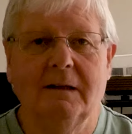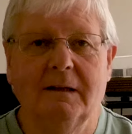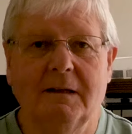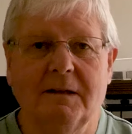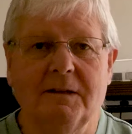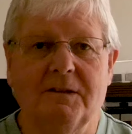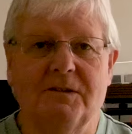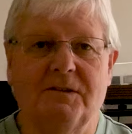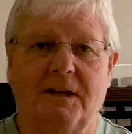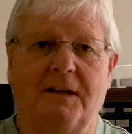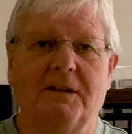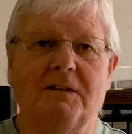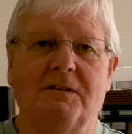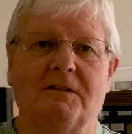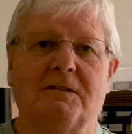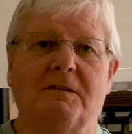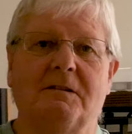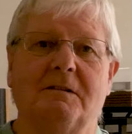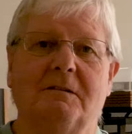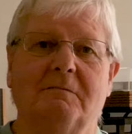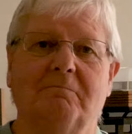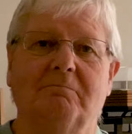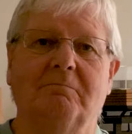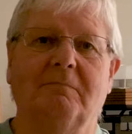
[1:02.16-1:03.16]

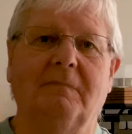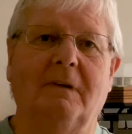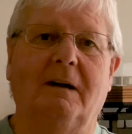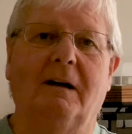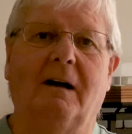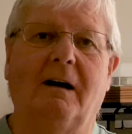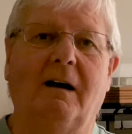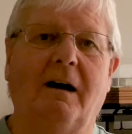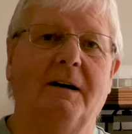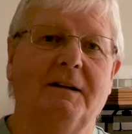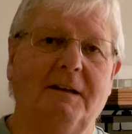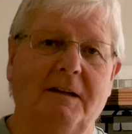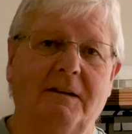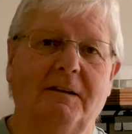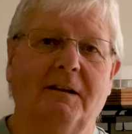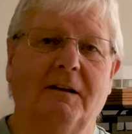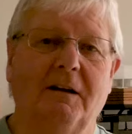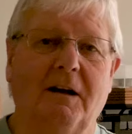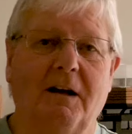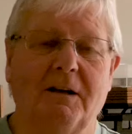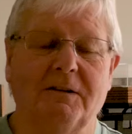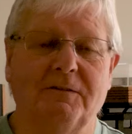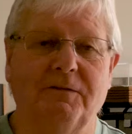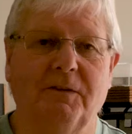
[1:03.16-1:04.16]
since I did the
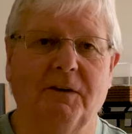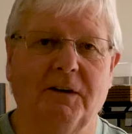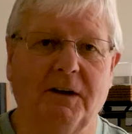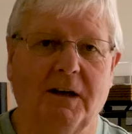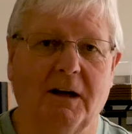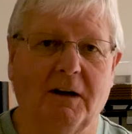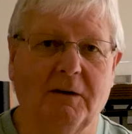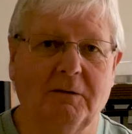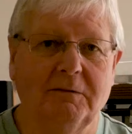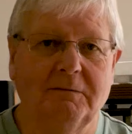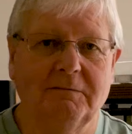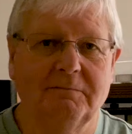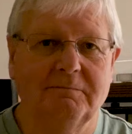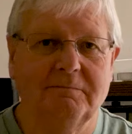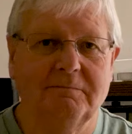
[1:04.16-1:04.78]
last video,